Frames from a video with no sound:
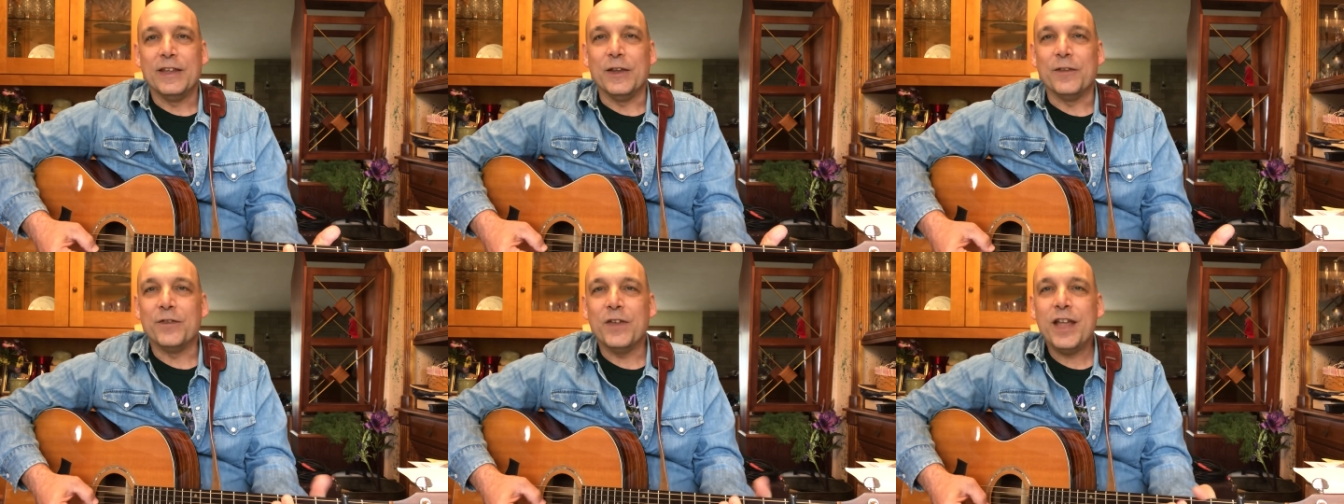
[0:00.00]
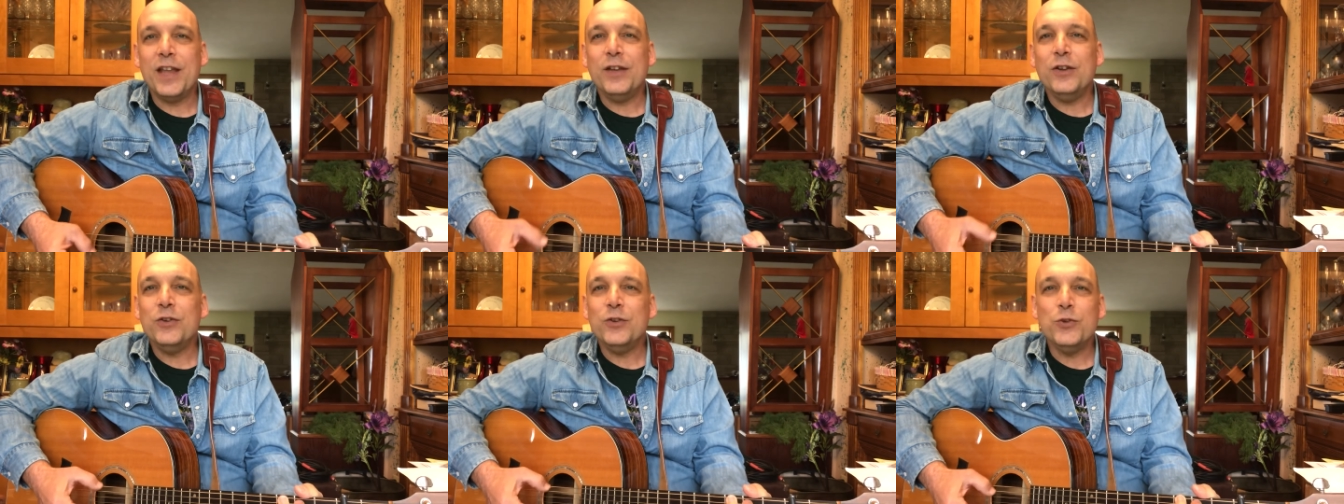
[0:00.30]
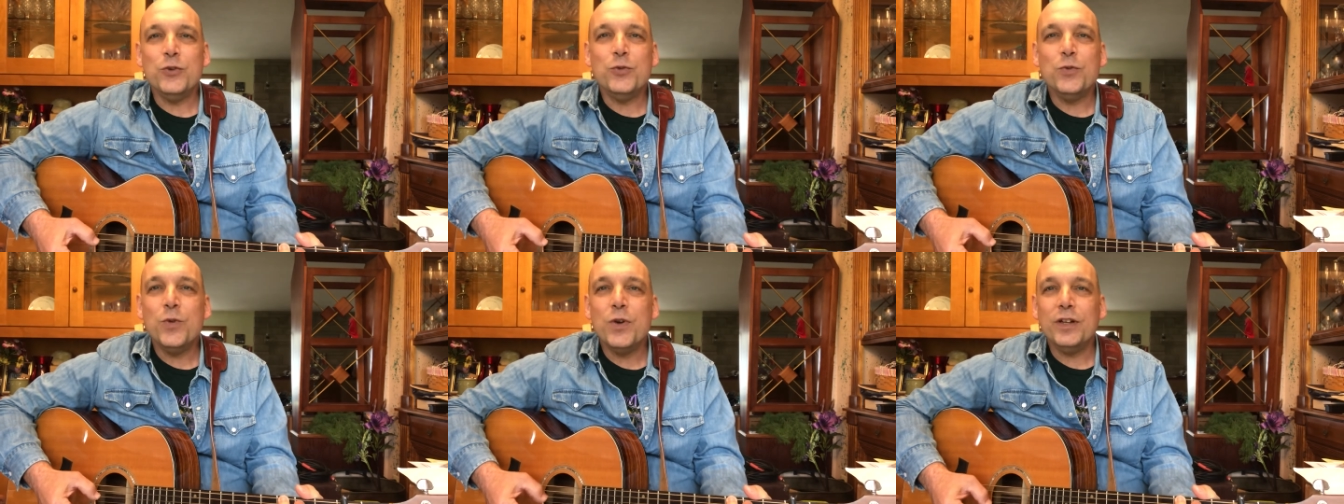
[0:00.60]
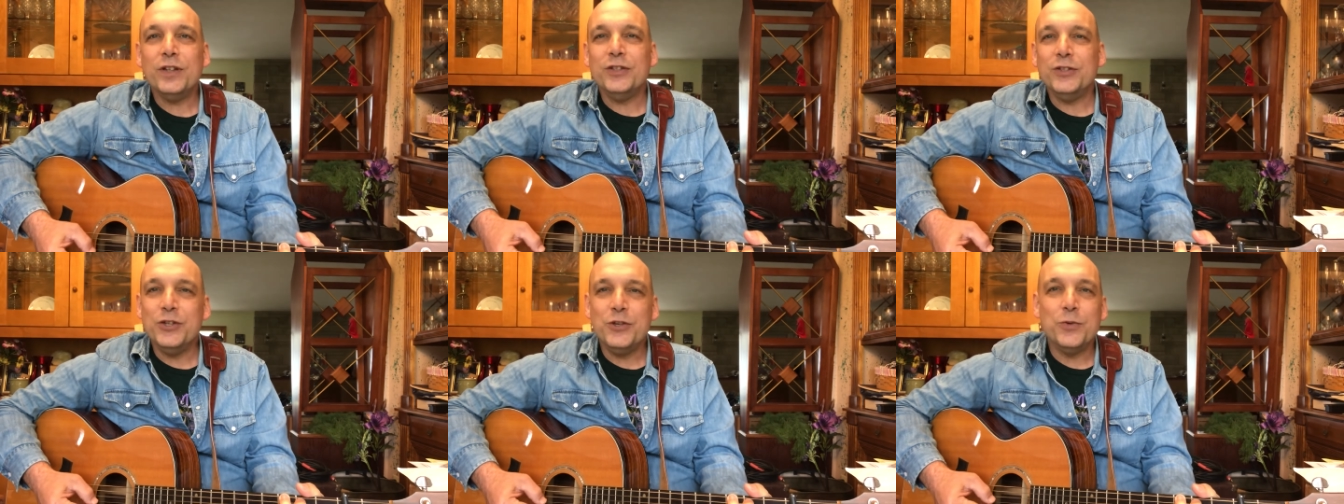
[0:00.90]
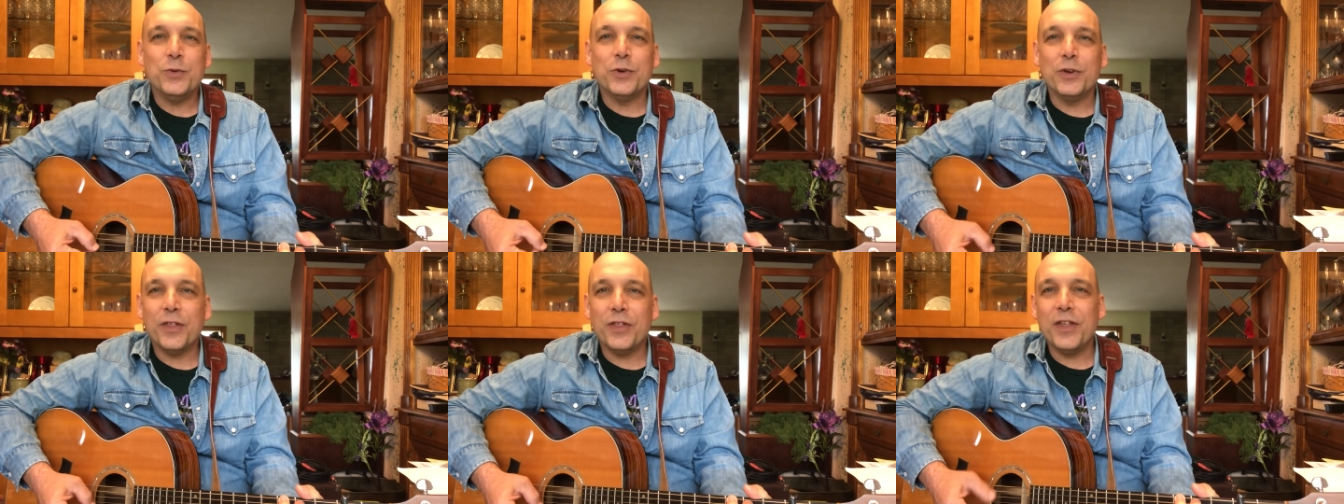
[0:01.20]
If they knew what
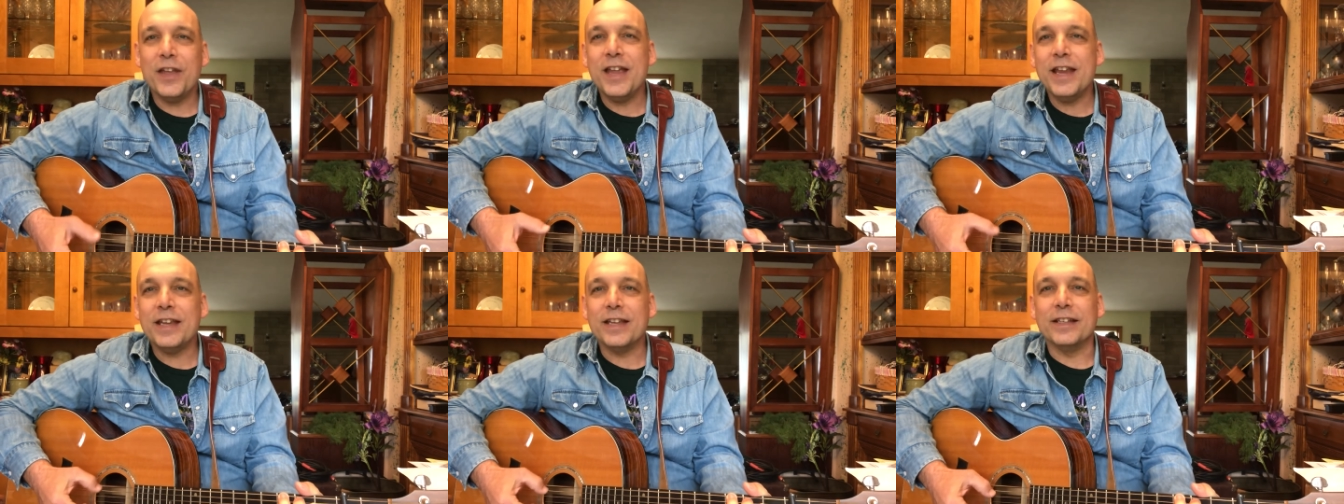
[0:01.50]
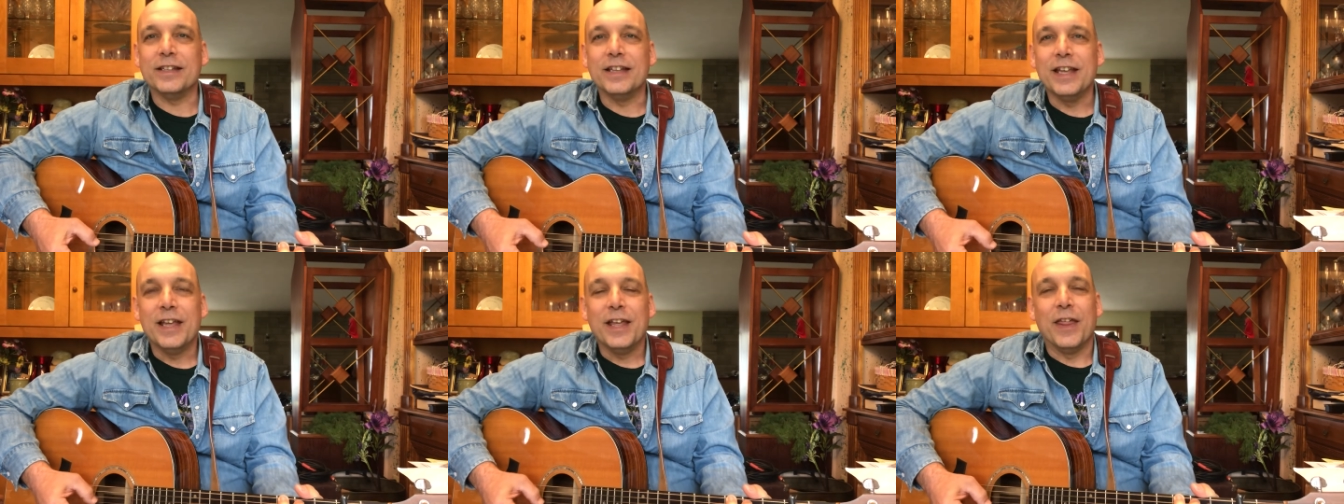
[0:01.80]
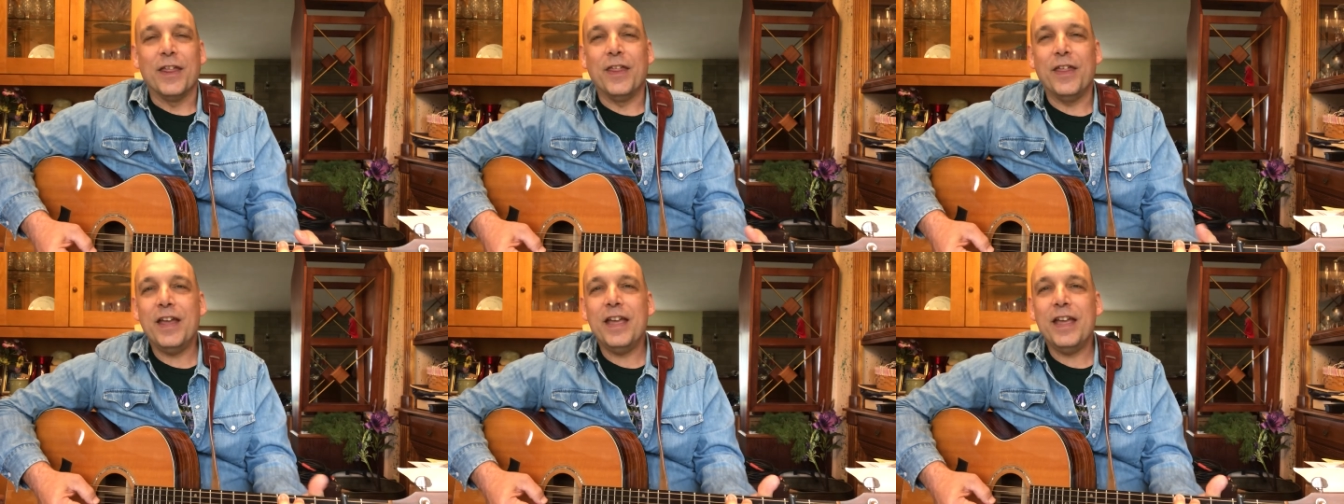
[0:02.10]
you were thinking,